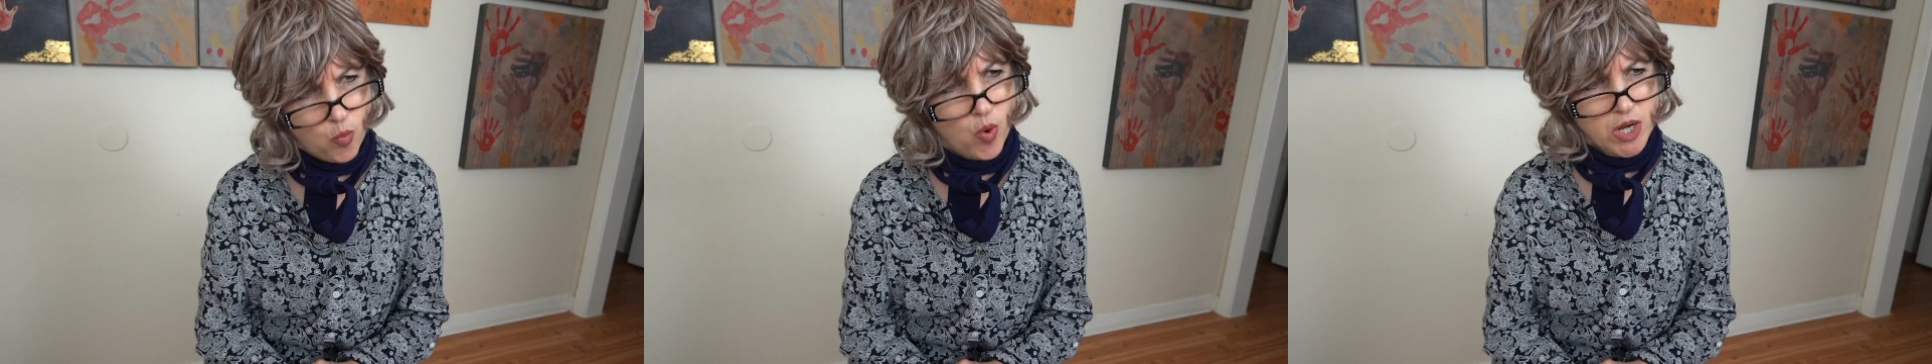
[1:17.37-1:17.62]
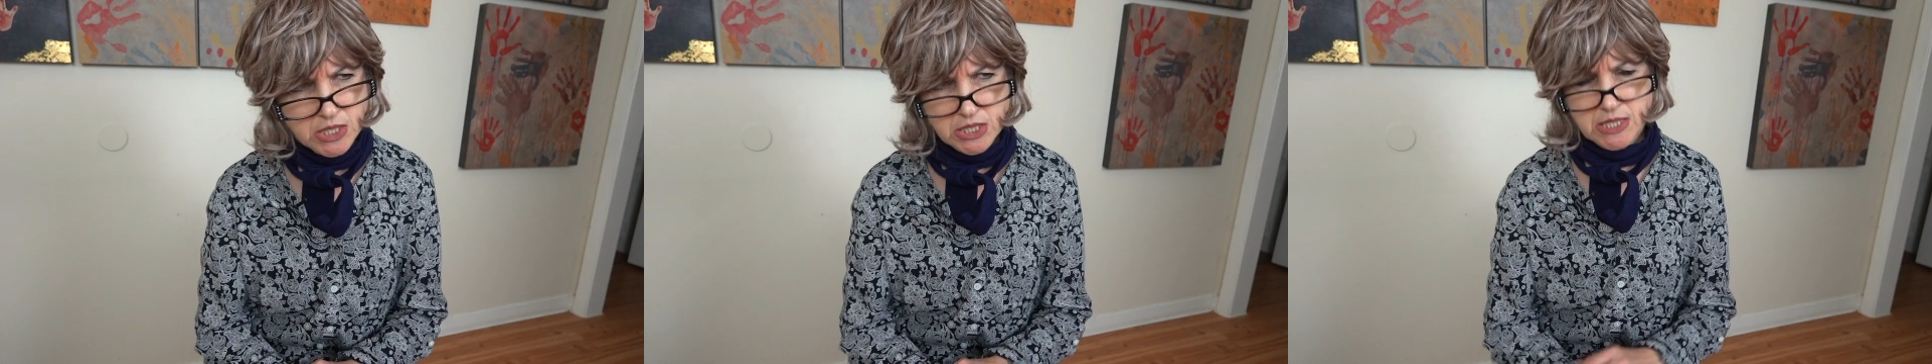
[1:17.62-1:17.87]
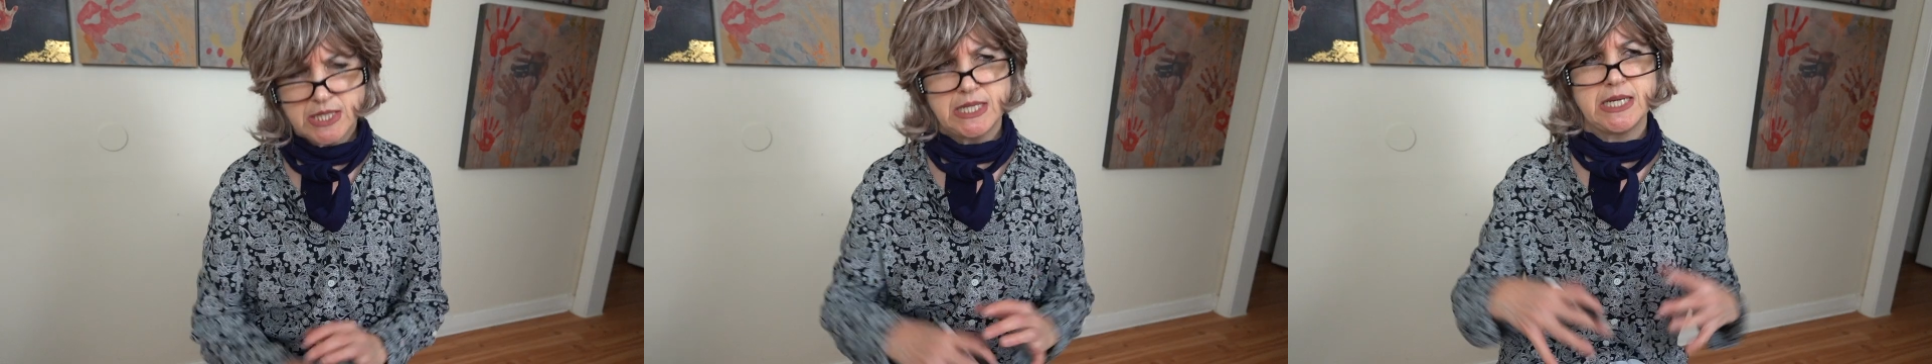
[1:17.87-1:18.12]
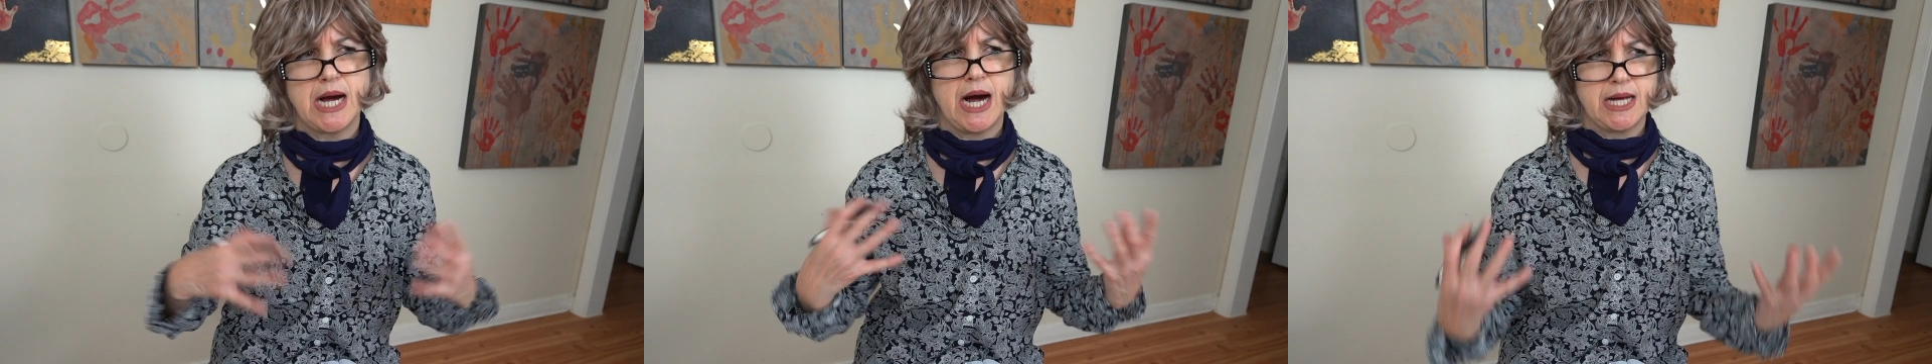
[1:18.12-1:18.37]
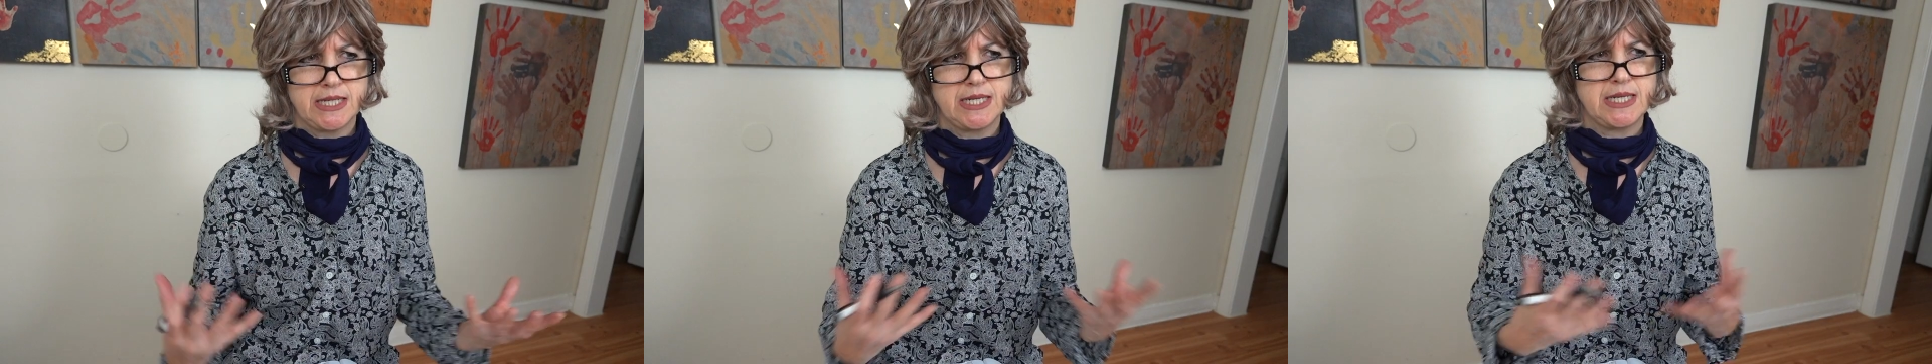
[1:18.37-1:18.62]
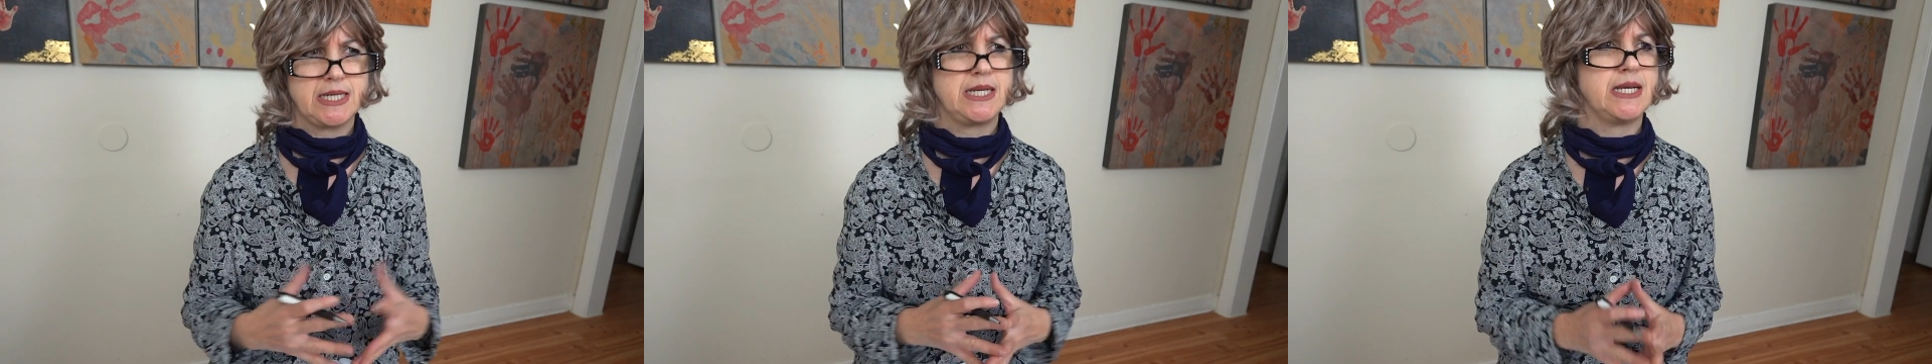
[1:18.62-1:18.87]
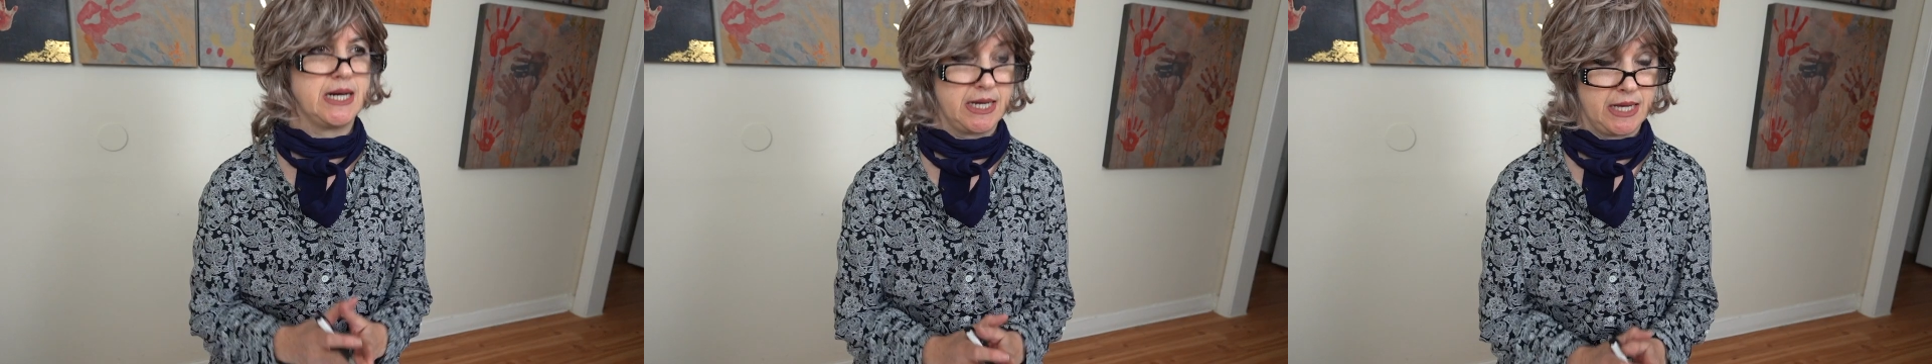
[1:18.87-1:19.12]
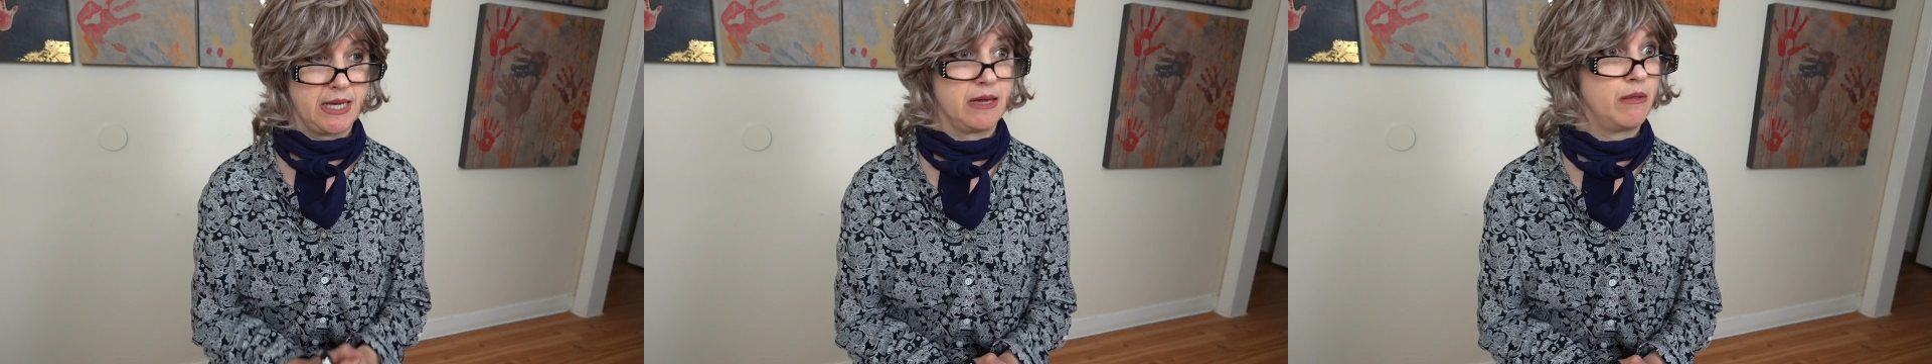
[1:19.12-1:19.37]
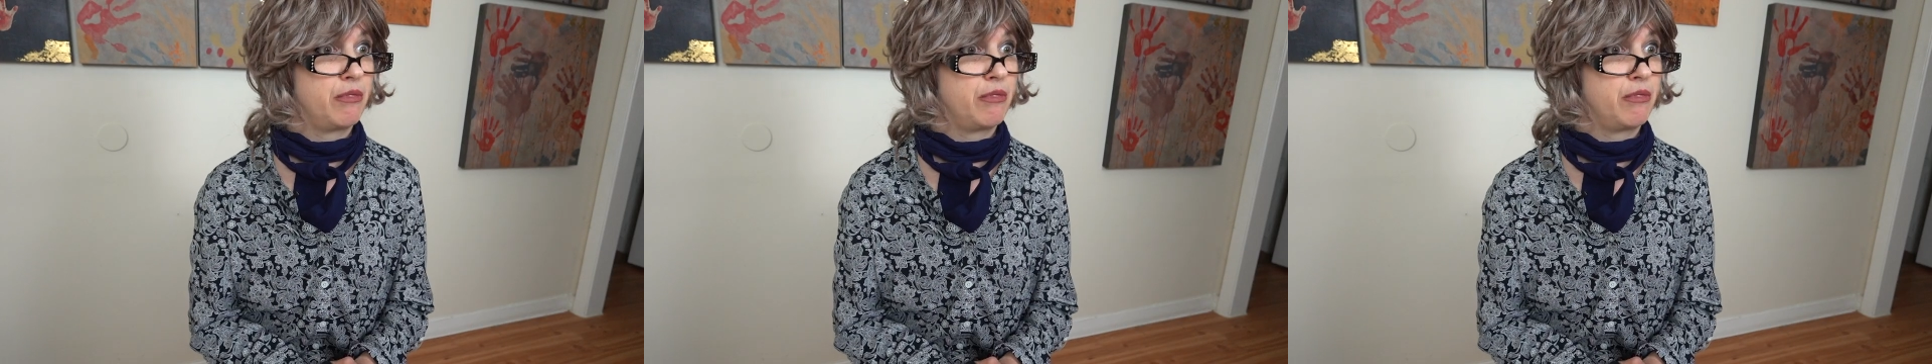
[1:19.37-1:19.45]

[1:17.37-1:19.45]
What is the underlying